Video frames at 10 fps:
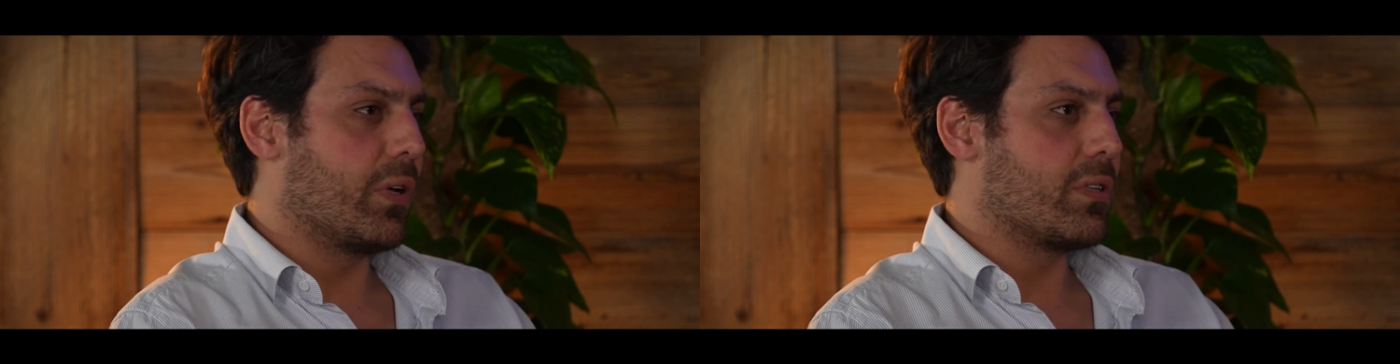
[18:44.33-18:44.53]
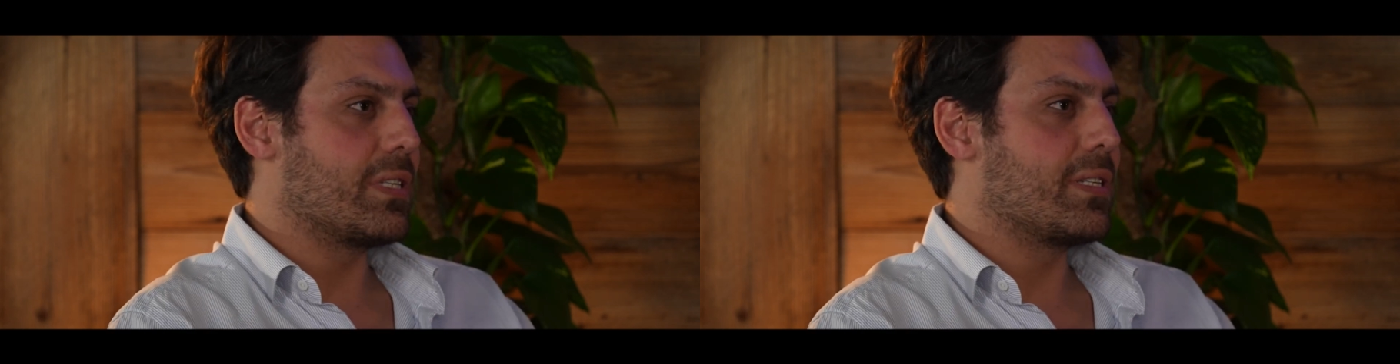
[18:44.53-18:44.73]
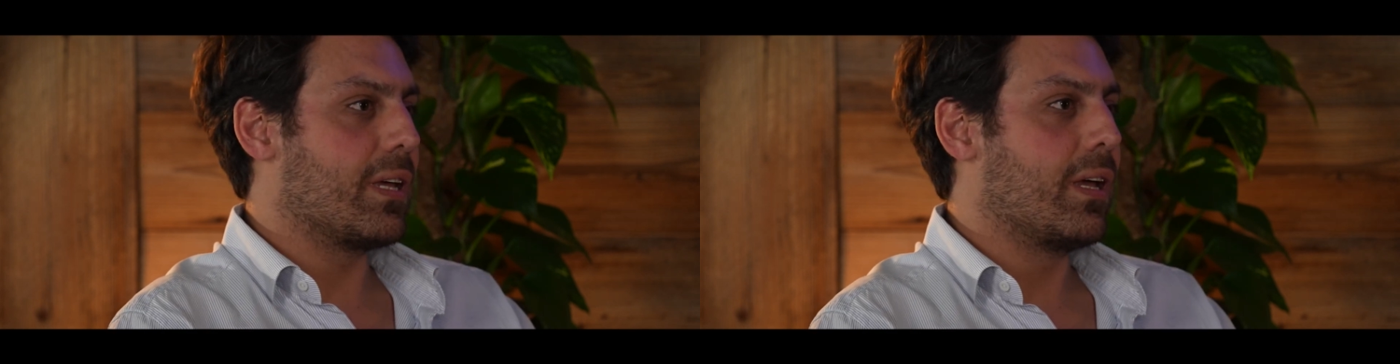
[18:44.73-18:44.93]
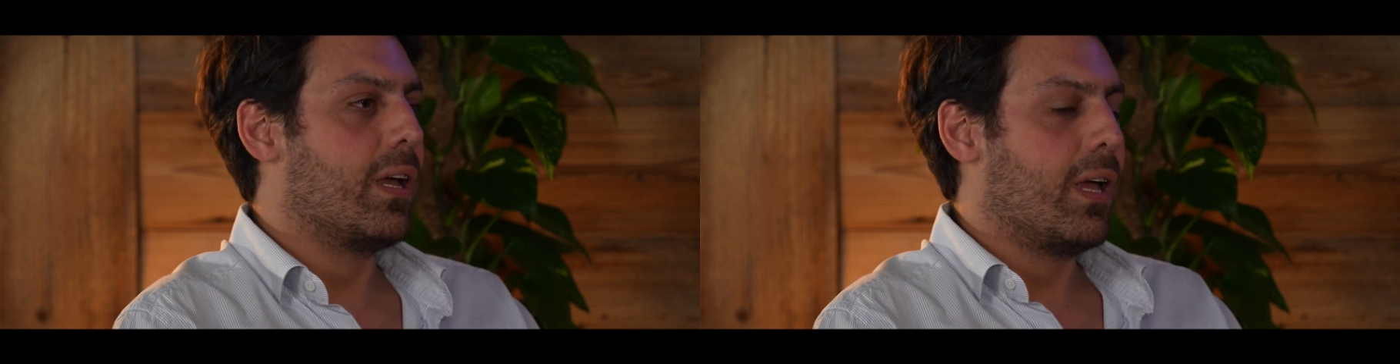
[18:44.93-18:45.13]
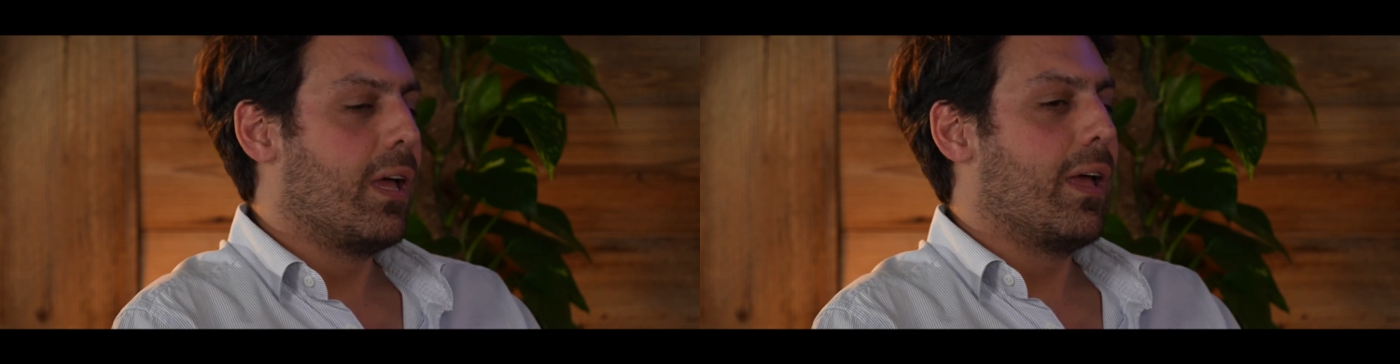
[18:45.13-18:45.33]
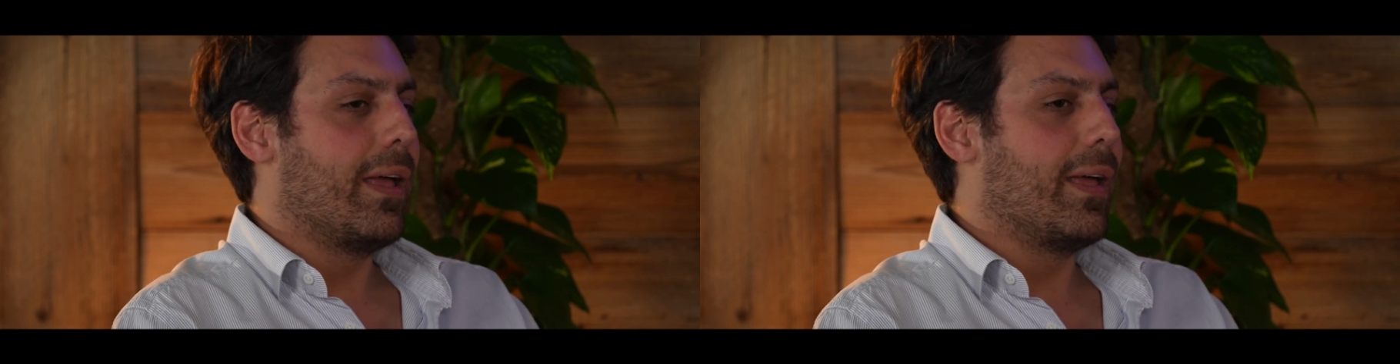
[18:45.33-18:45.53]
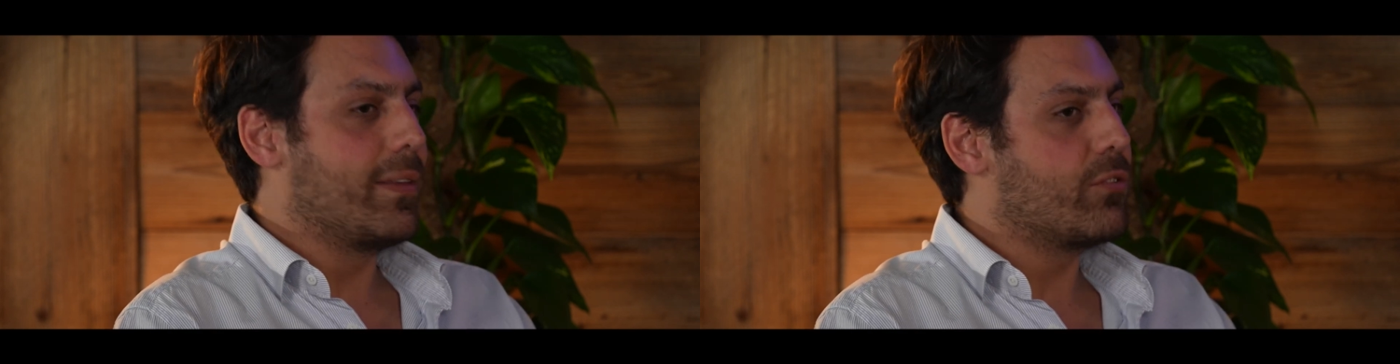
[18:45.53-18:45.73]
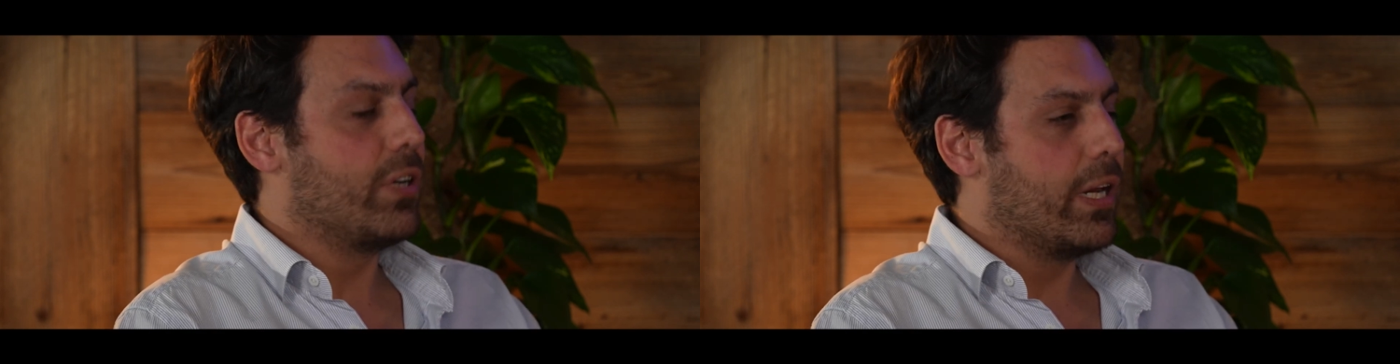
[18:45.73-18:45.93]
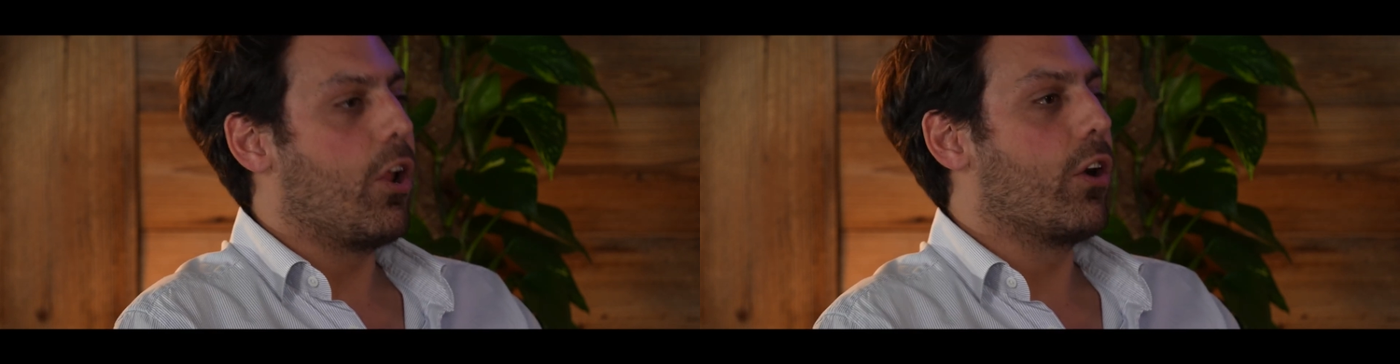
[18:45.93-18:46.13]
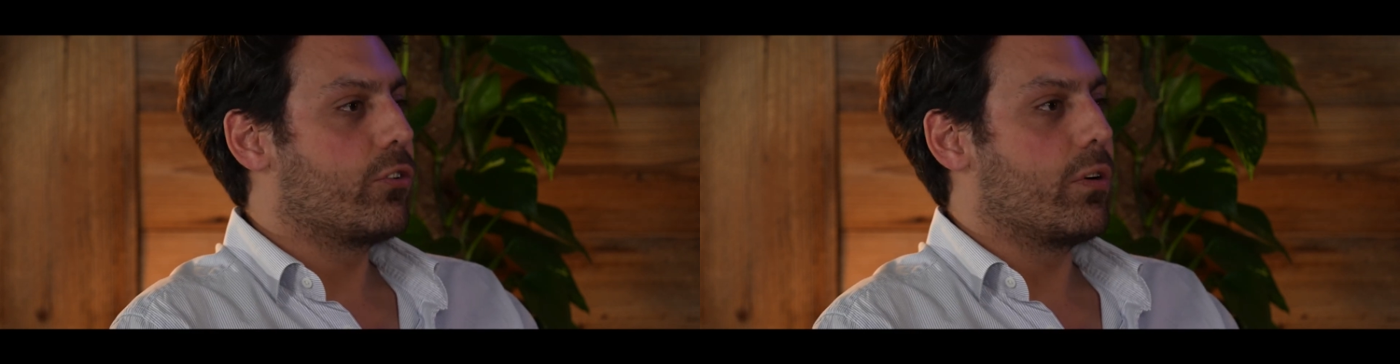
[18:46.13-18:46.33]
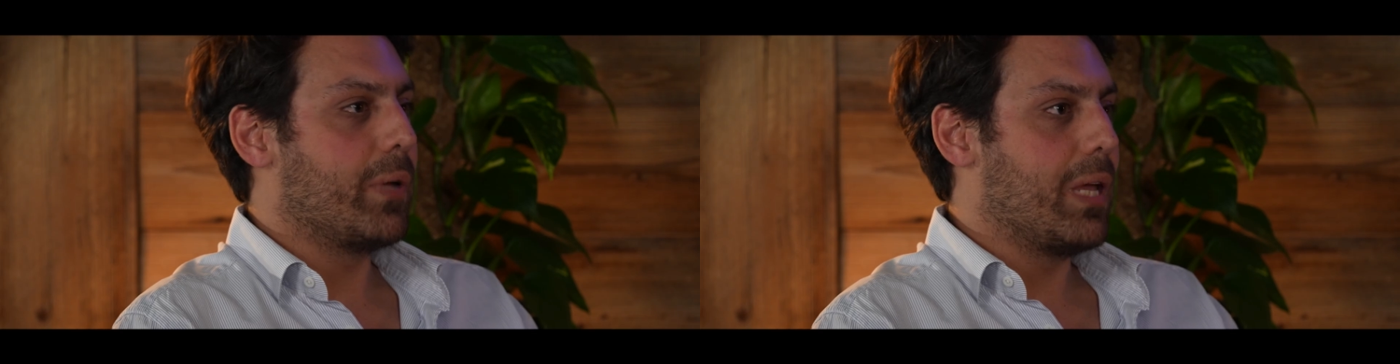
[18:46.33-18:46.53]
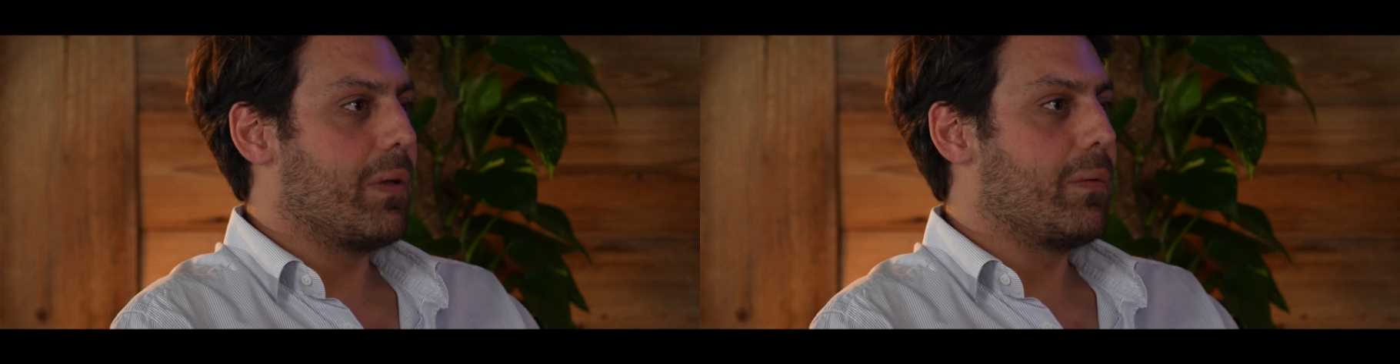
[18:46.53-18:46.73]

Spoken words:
because it's really a long term game.